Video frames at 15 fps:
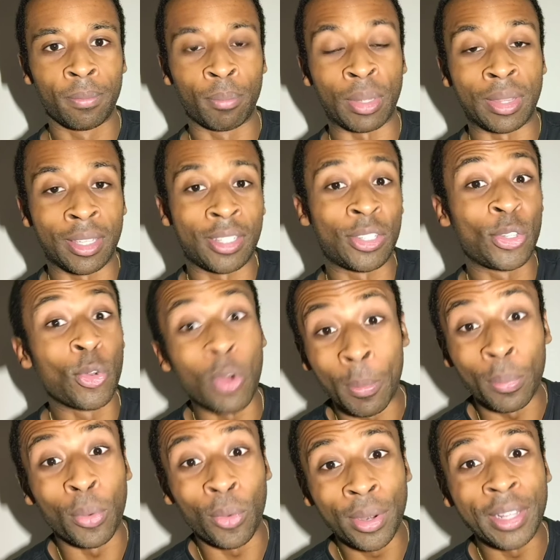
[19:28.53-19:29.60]
But this is who
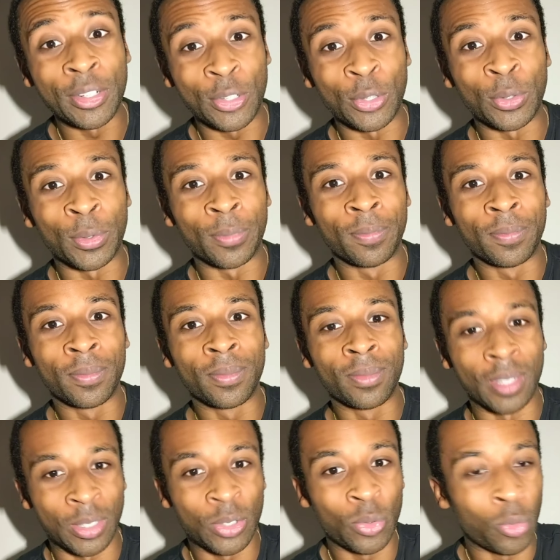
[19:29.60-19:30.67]
I'm pointing to.
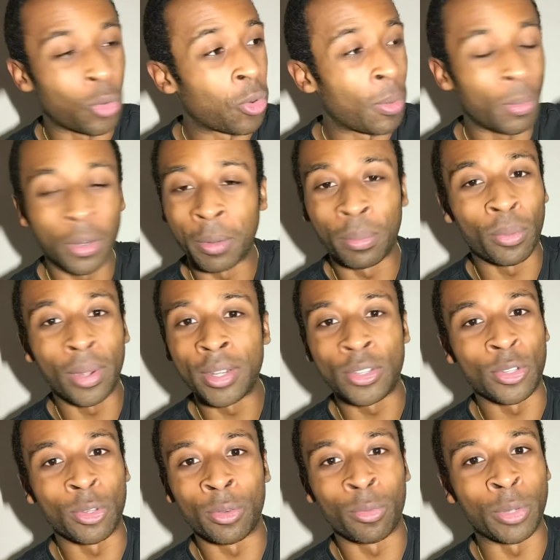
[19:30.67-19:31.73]
This is who I'm going to point
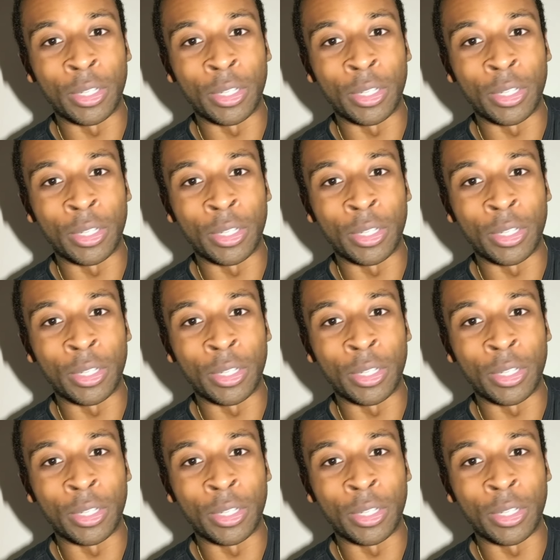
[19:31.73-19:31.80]
to.